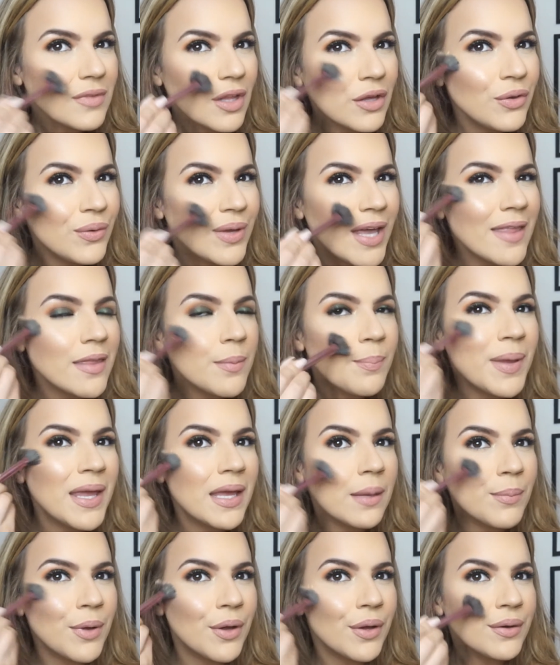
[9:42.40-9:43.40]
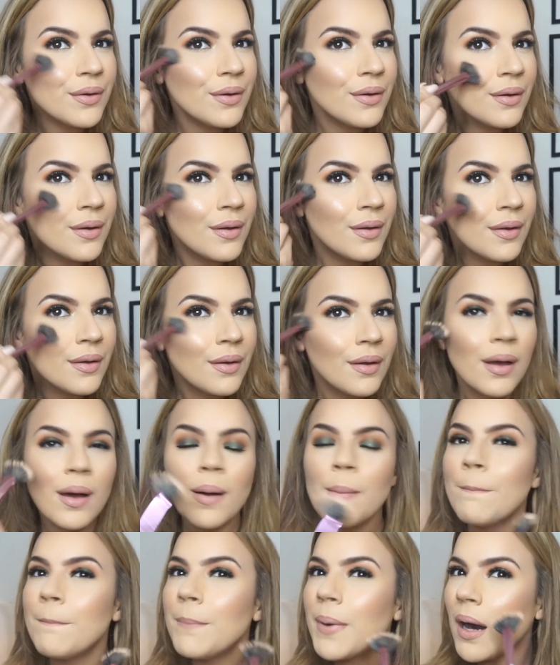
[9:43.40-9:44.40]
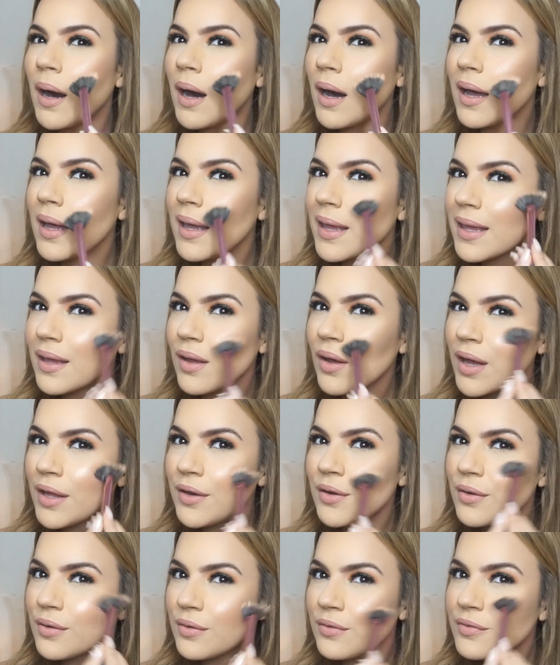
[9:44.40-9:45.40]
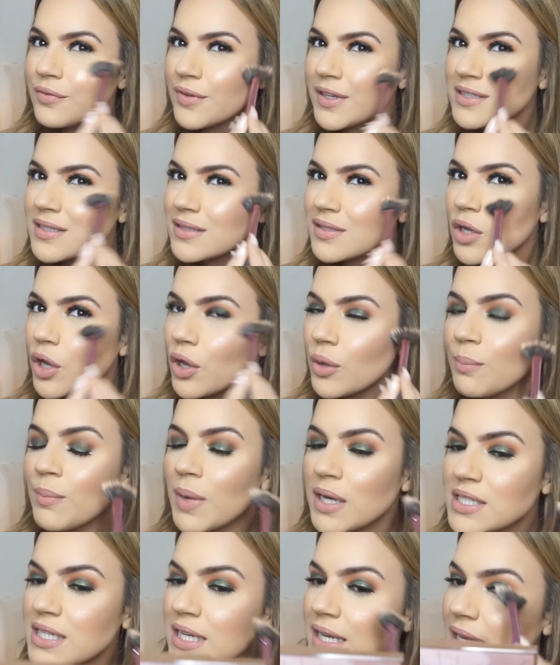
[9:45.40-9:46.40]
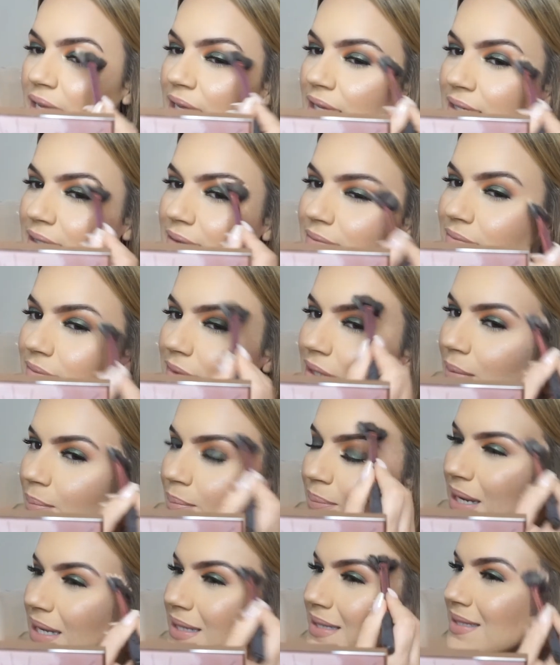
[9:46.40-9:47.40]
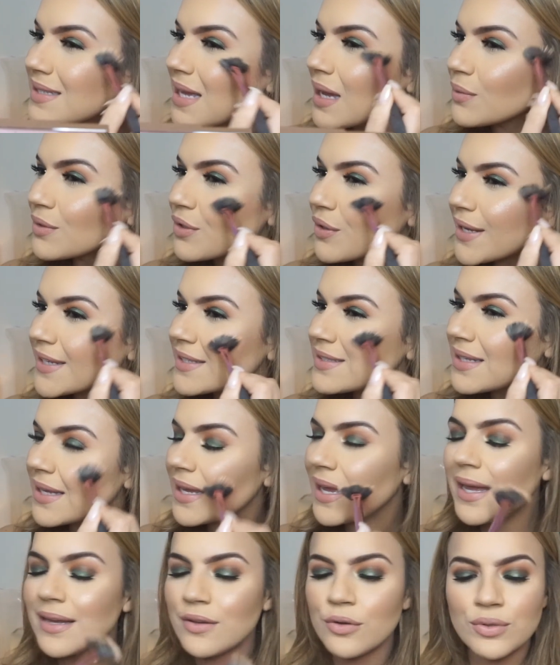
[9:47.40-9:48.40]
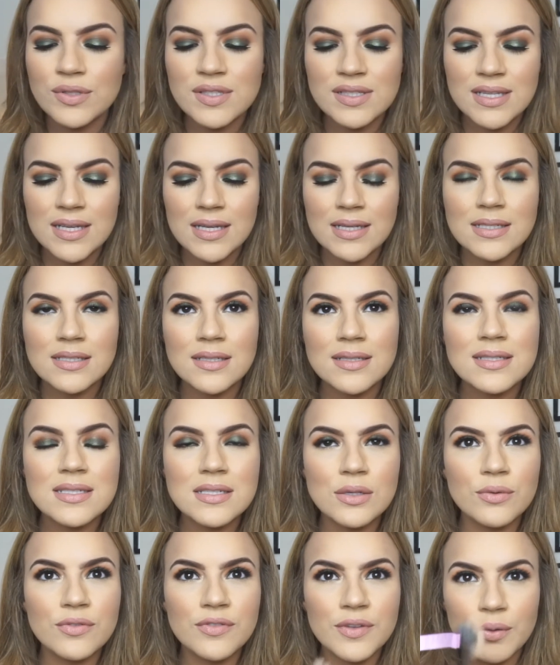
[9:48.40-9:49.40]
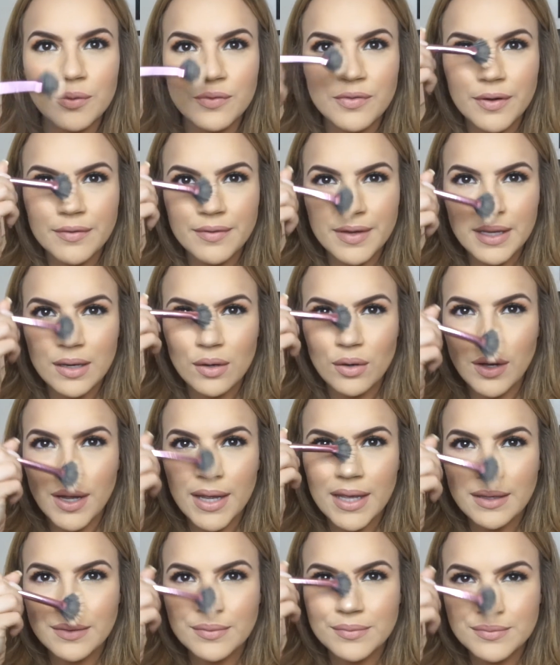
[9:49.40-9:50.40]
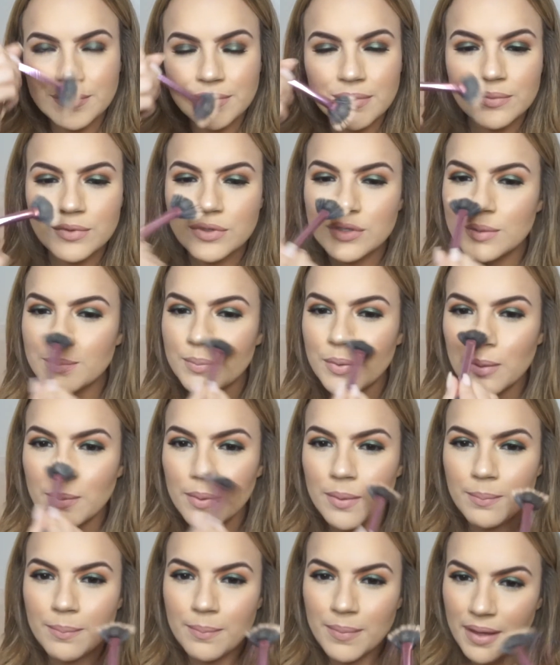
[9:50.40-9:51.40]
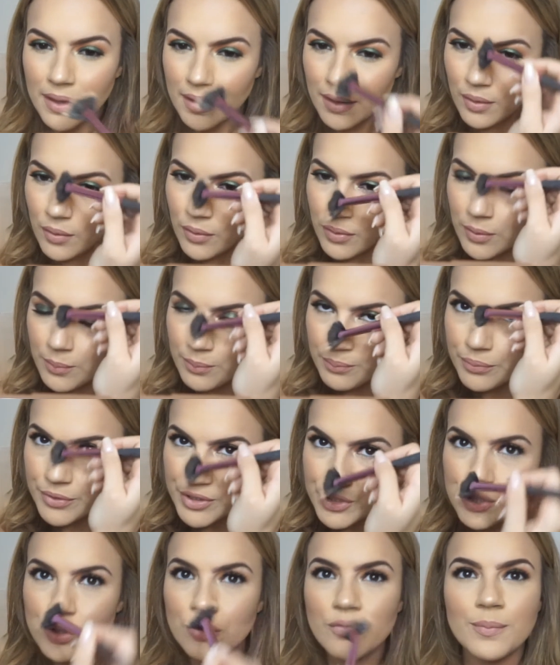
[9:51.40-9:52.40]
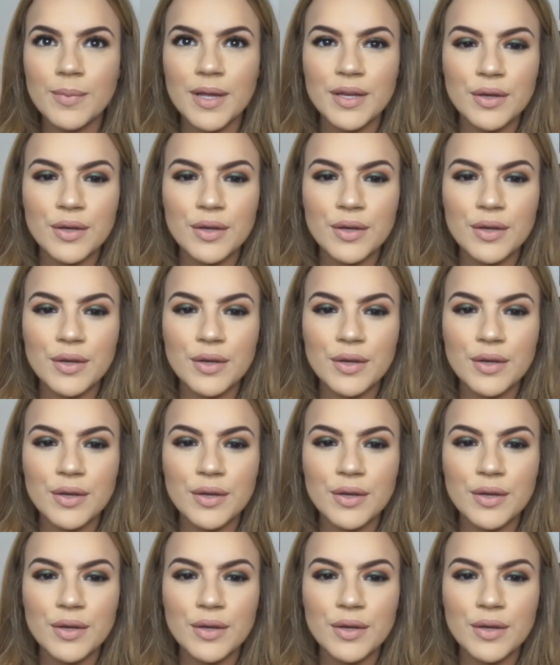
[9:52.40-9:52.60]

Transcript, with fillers: You get the pigment, but it kind of, it doesn't go muddy. It blends out nicely, and your skin does still feel very light. I'm just going to pop a bit on the bridge of my